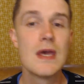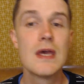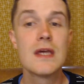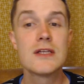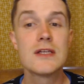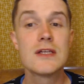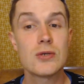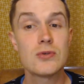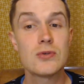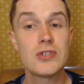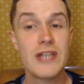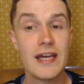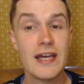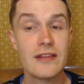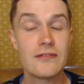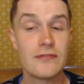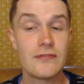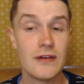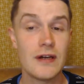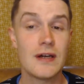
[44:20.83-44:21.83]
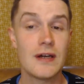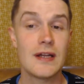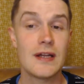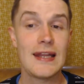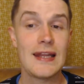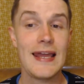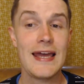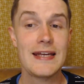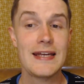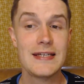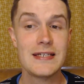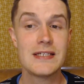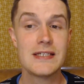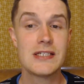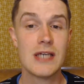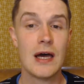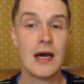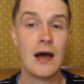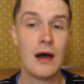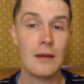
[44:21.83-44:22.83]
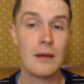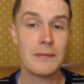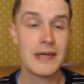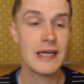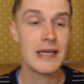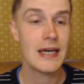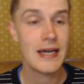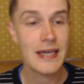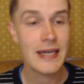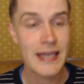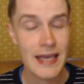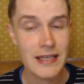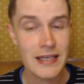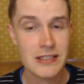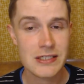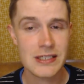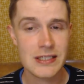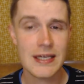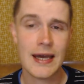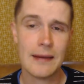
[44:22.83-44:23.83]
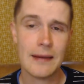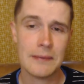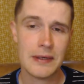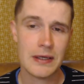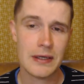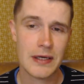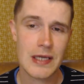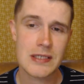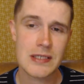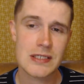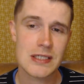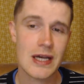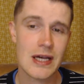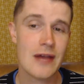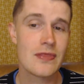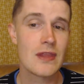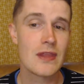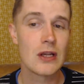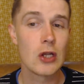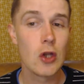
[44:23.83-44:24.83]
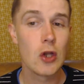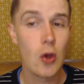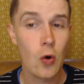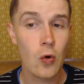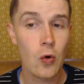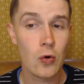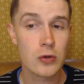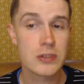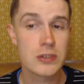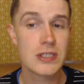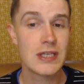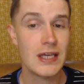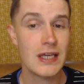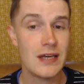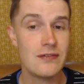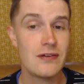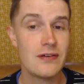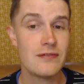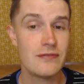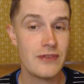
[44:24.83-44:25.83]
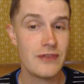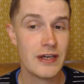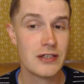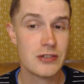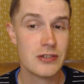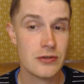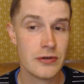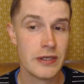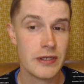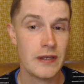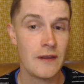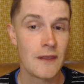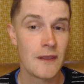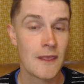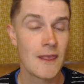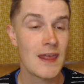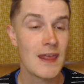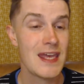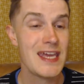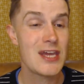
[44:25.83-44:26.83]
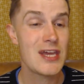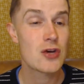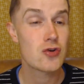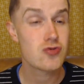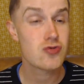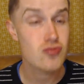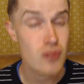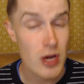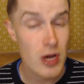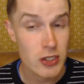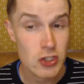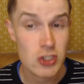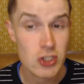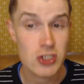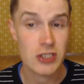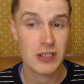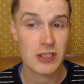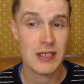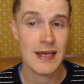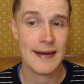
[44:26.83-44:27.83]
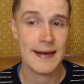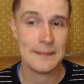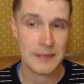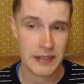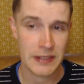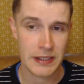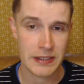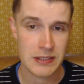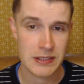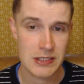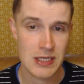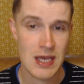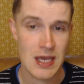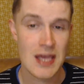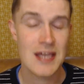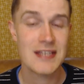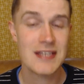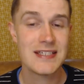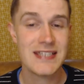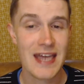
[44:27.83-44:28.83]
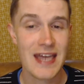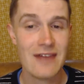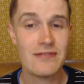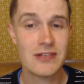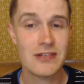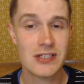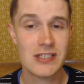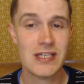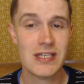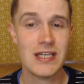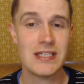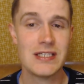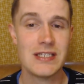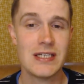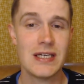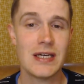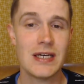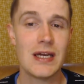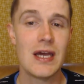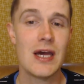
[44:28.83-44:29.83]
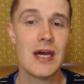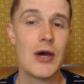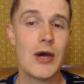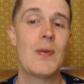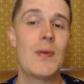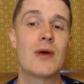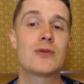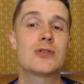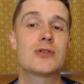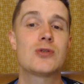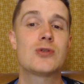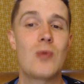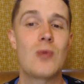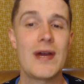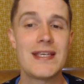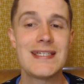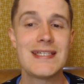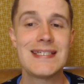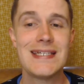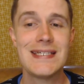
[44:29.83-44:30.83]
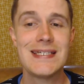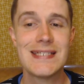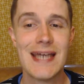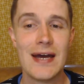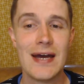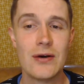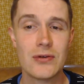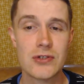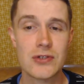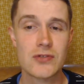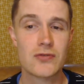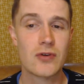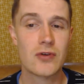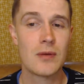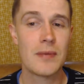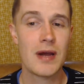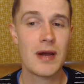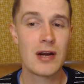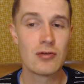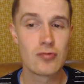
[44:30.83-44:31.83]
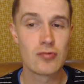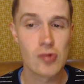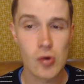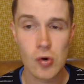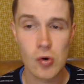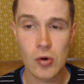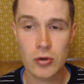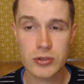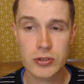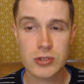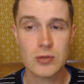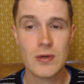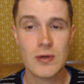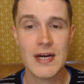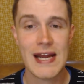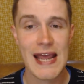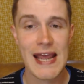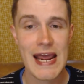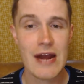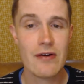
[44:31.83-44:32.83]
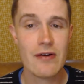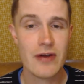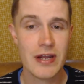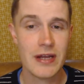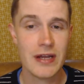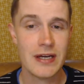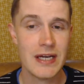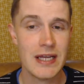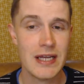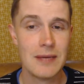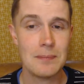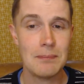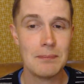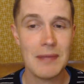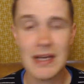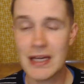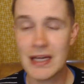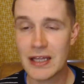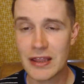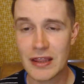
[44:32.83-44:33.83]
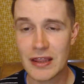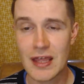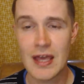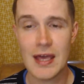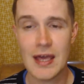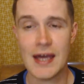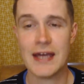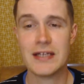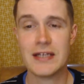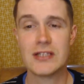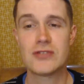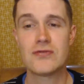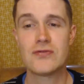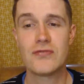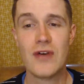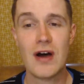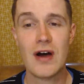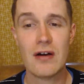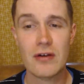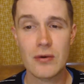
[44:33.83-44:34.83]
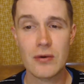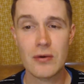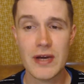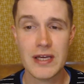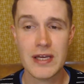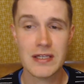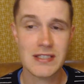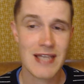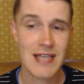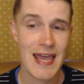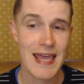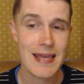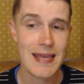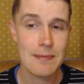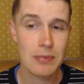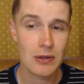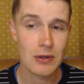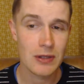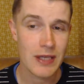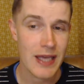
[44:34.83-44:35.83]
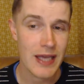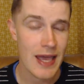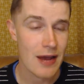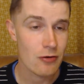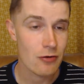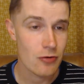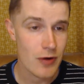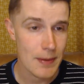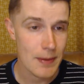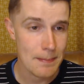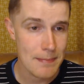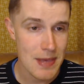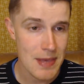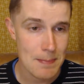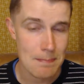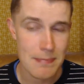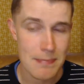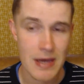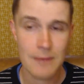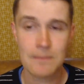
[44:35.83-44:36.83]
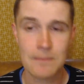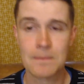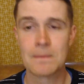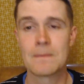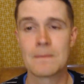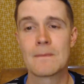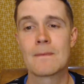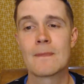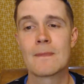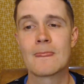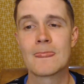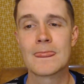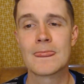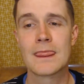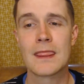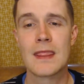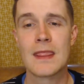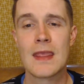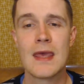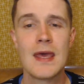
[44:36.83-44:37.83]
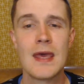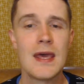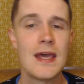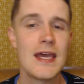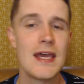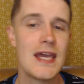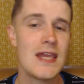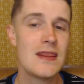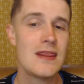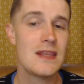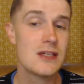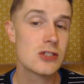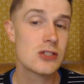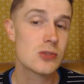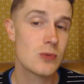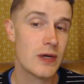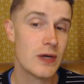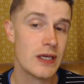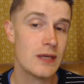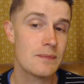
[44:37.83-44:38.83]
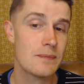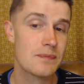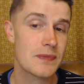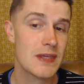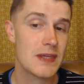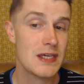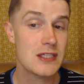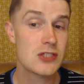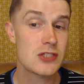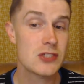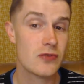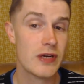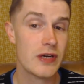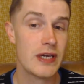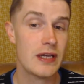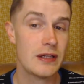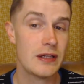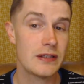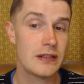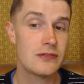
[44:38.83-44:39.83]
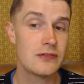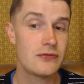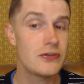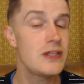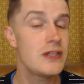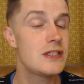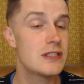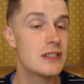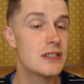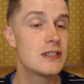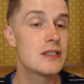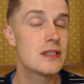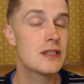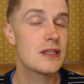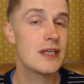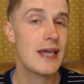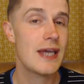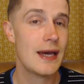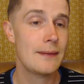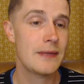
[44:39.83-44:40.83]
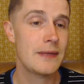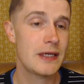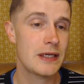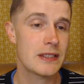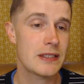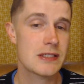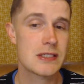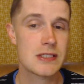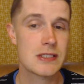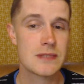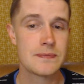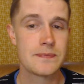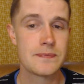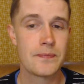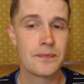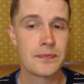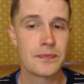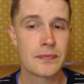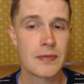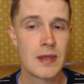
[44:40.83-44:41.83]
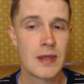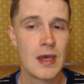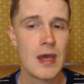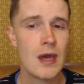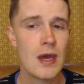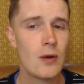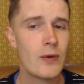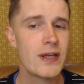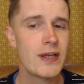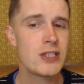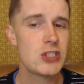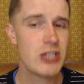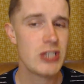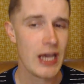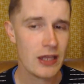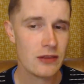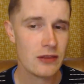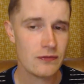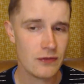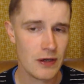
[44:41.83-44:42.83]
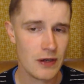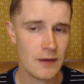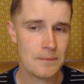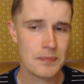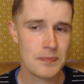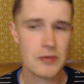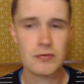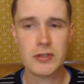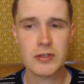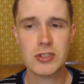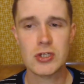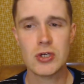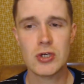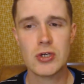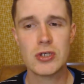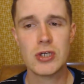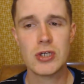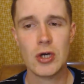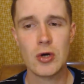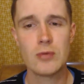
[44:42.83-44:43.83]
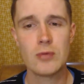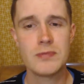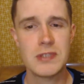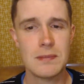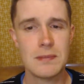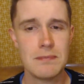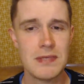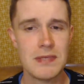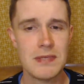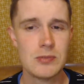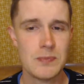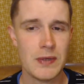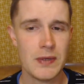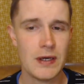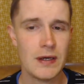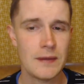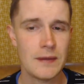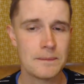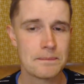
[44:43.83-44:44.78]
So Jephthah led his army against the Ammonites, and the Lord gave him victory. He crushed the Ammonites, devastating about 20 towns from Aroer to an area near Minnith and as far away as Abel Keramim. In this way, Israel defeated the Ammonites. When Jephthah returned home to Mizpah,